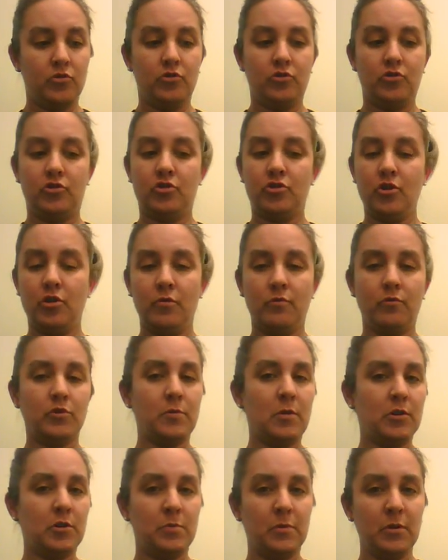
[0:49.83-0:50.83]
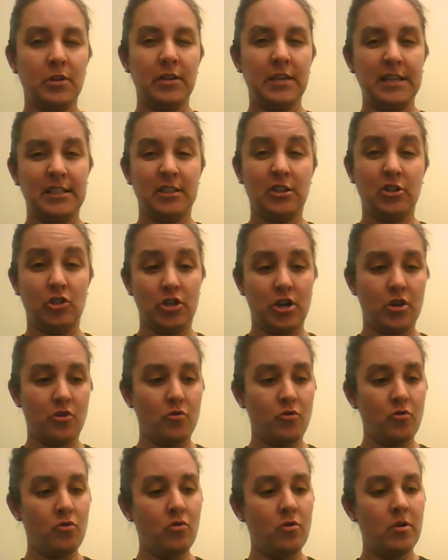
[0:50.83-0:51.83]
student responsibilities in
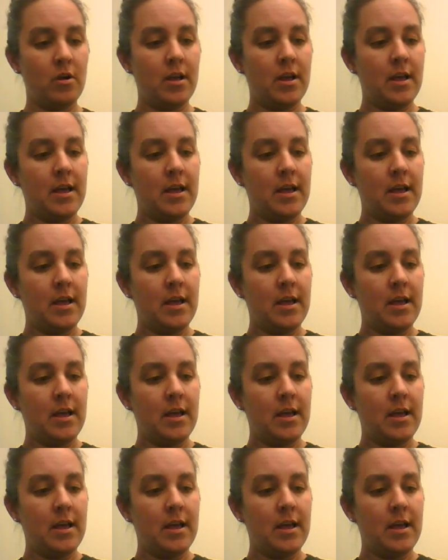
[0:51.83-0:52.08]
general,